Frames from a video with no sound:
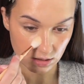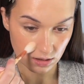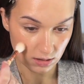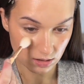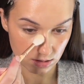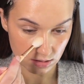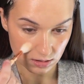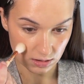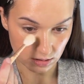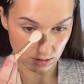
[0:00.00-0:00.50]

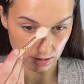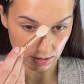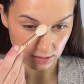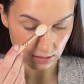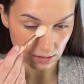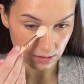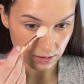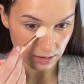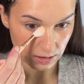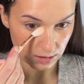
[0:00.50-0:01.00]

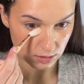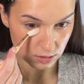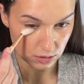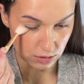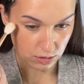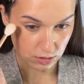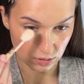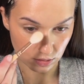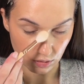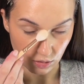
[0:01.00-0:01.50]
slightly
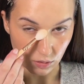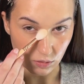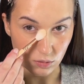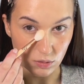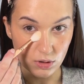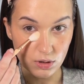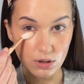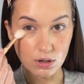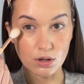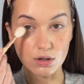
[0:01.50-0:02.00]
just go
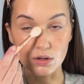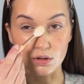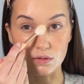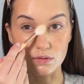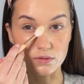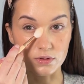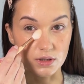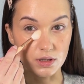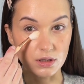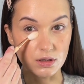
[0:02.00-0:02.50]

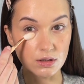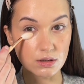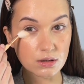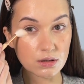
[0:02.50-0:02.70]
over